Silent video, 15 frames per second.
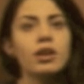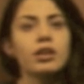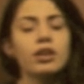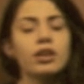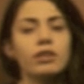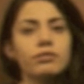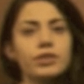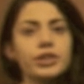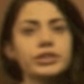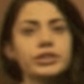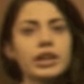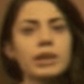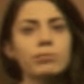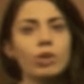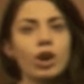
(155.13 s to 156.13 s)
convert
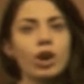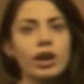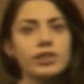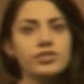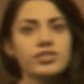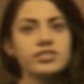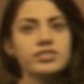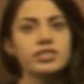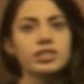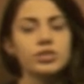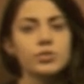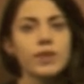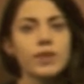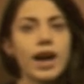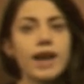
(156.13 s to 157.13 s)
carbohydrates
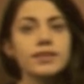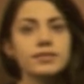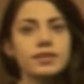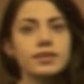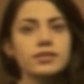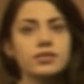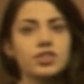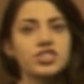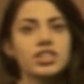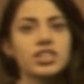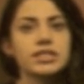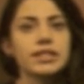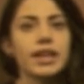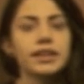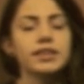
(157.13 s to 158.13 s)
into acids such
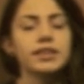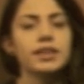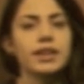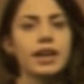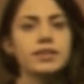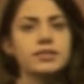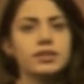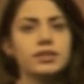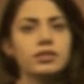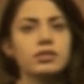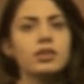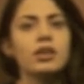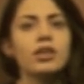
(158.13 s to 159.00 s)
as lactic acid